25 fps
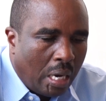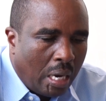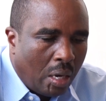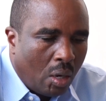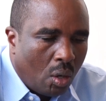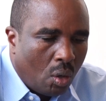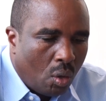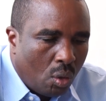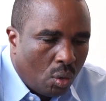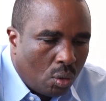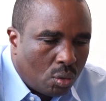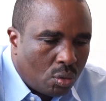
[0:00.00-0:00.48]

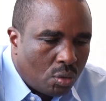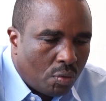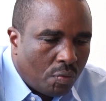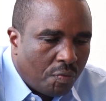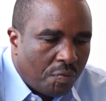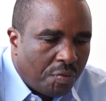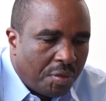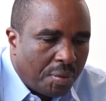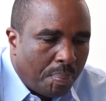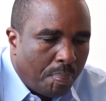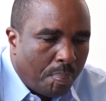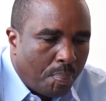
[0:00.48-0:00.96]
lot
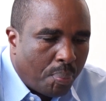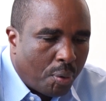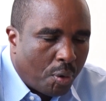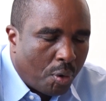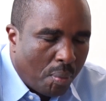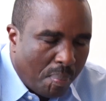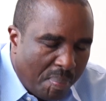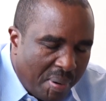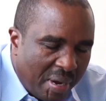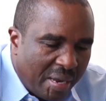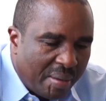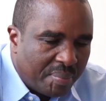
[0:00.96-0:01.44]
of the
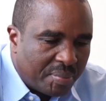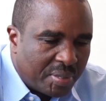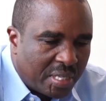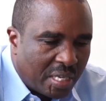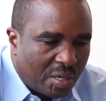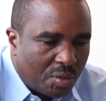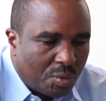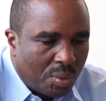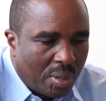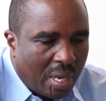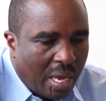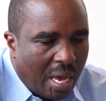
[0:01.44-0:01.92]
problems
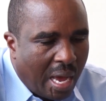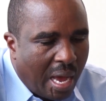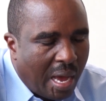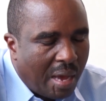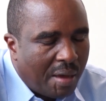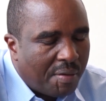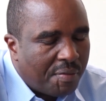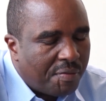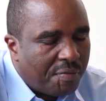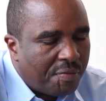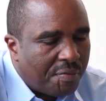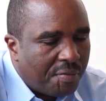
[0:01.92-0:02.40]
that we
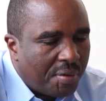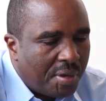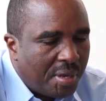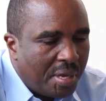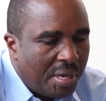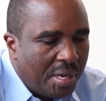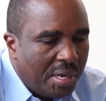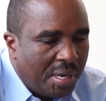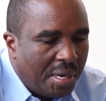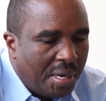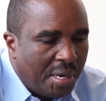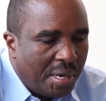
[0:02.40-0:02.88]
have
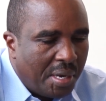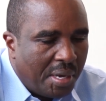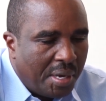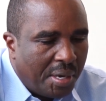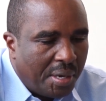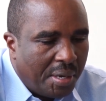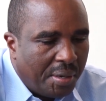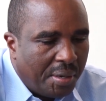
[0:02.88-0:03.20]
in